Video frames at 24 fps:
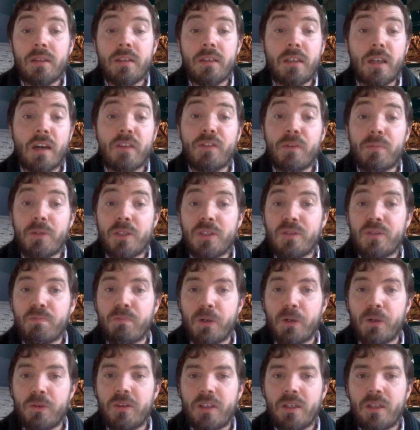governments
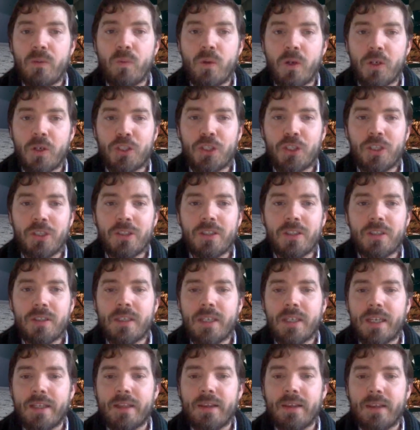both in
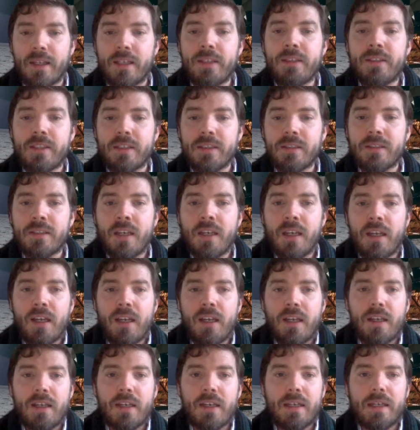Washington and London,
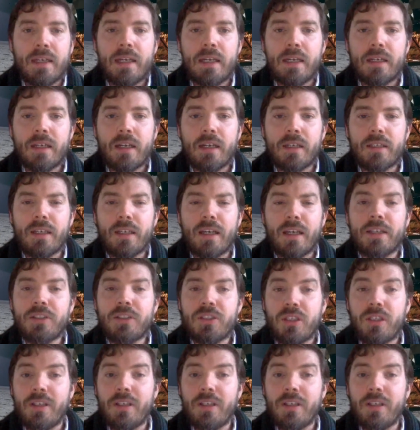I